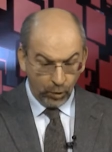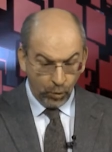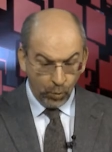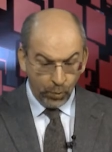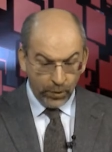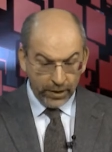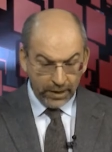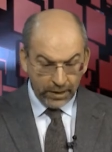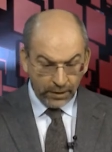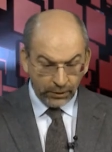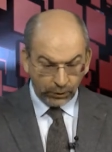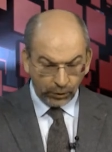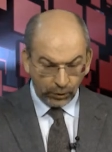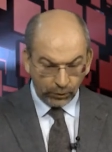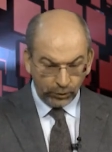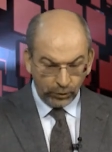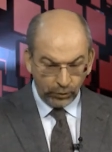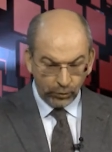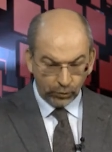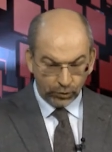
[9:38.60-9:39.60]
we
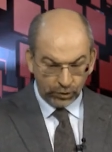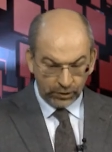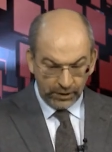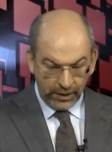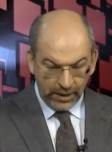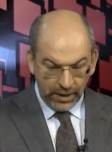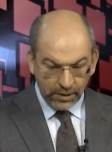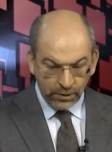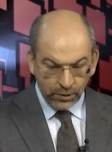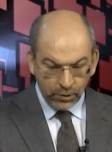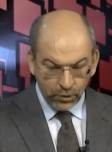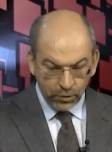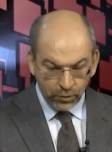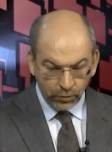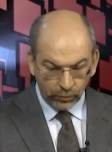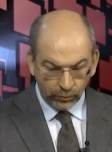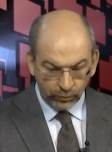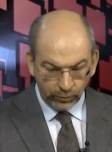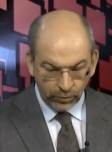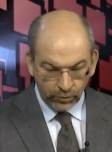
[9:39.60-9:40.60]
introduce a
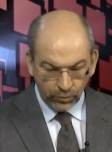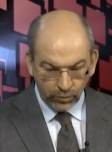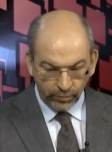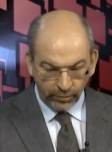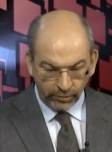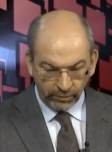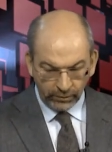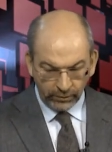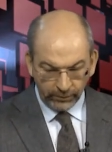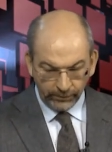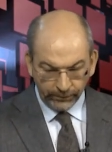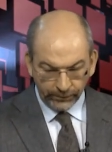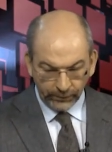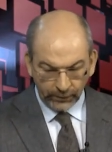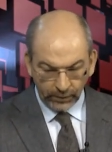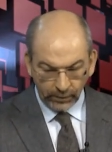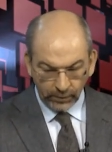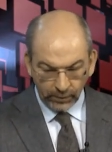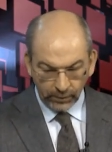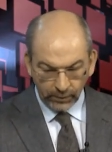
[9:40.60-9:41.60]
new numeral,
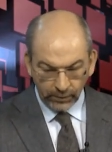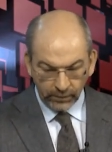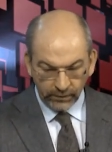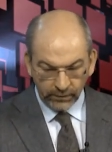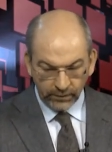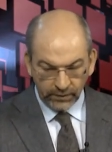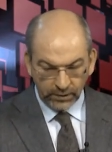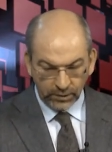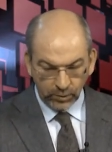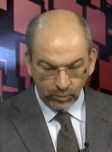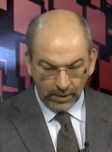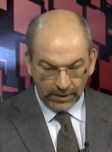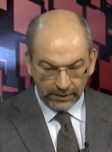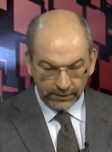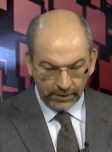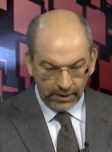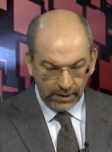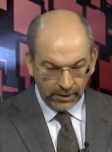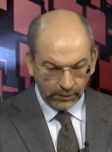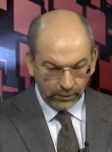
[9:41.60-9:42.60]
this
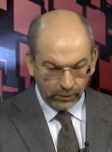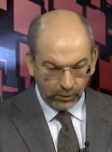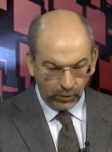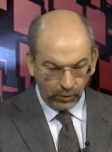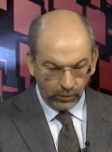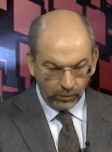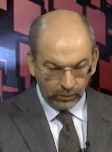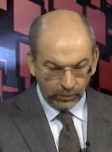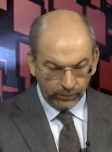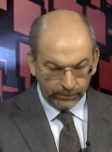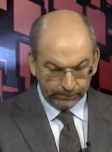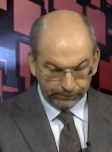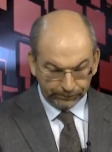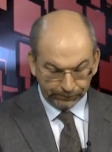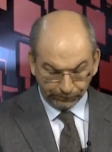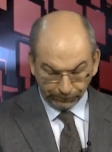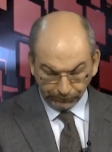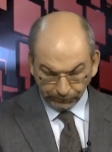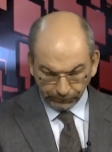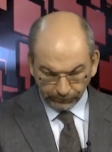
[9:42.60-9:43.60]
one, and call
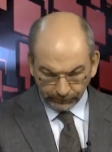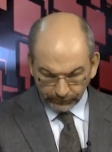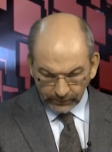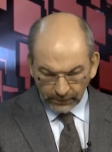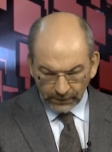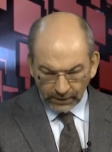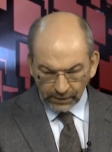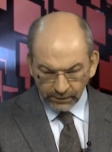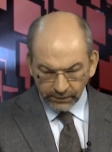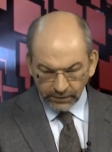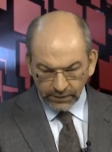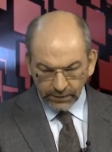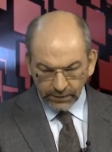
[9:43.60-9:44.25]
this